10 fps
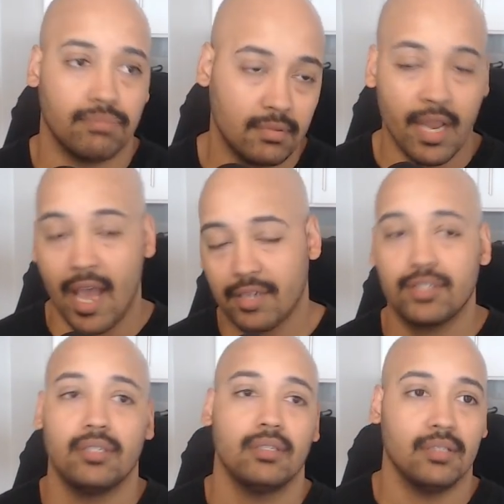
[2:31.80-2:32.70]

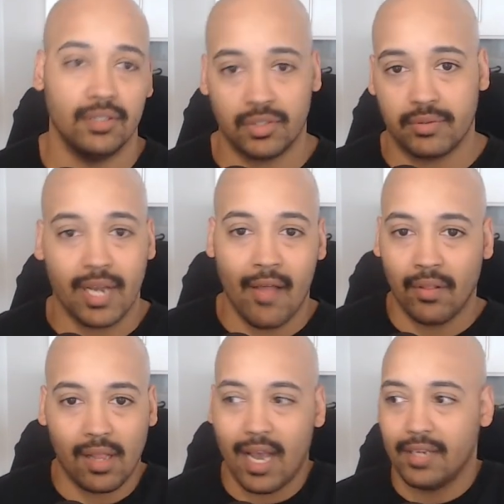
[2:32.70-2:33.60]
next, and just down
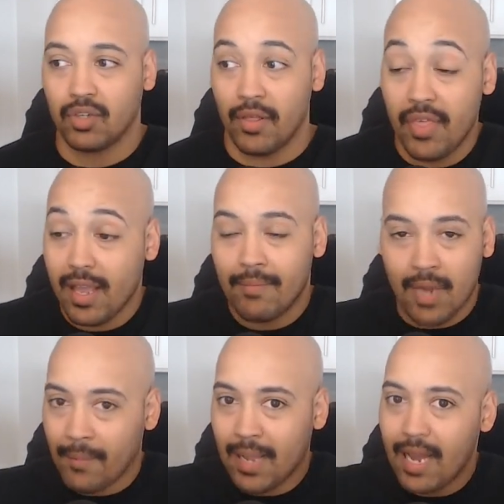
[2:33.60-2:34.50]
the line. So I think I'm,
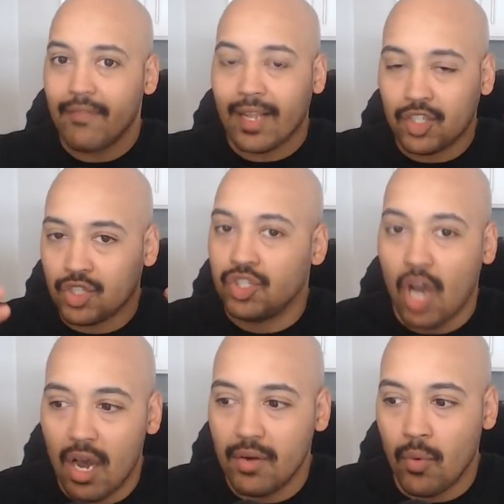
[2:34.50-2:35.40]
I'm kind of like just
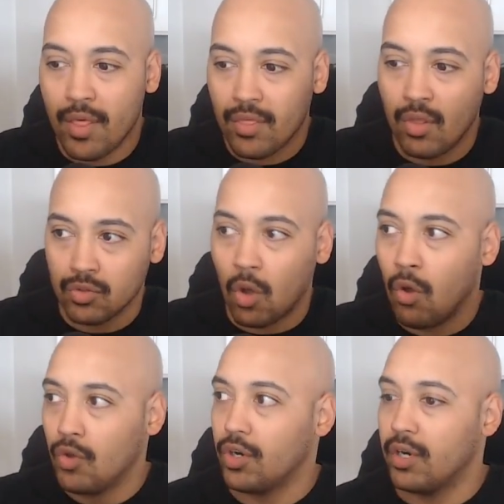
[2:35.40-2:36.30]
done with those
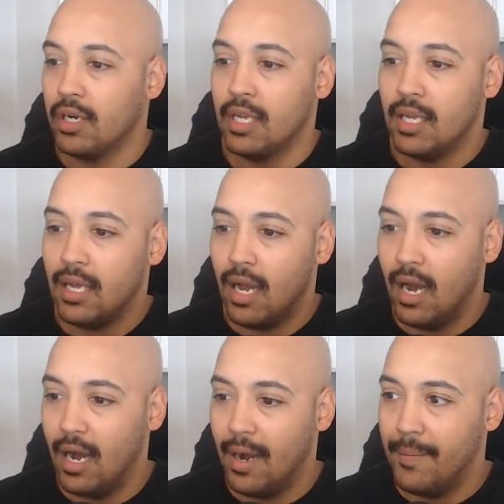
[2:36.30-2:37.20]
older
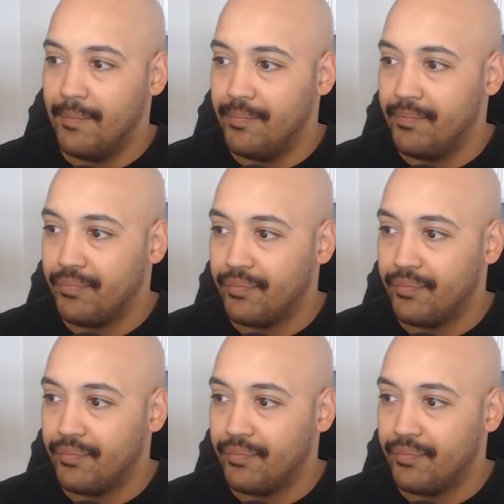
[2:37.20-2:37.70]
um,